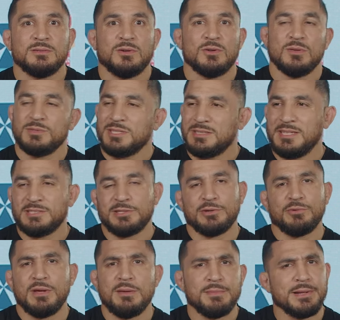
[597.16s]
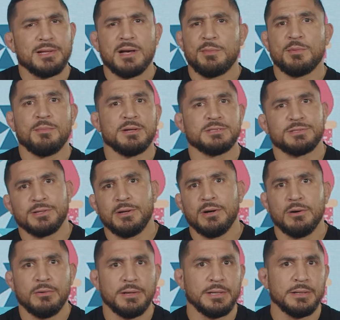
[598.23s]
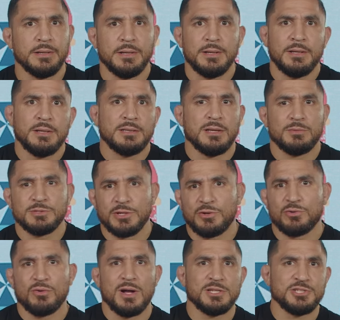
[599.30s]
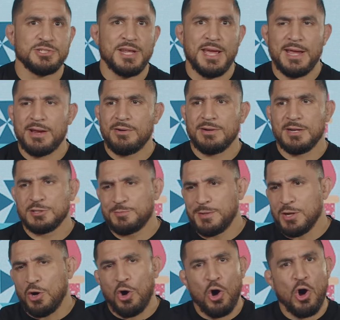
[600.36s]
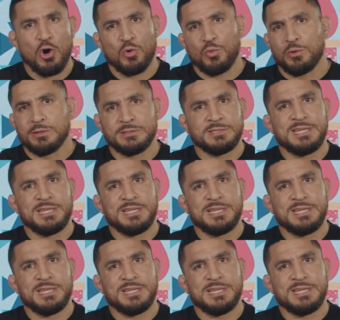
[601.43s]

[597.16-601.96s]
Or there was a disagreement a couple months ago and there was a grudge there and there's been an awkward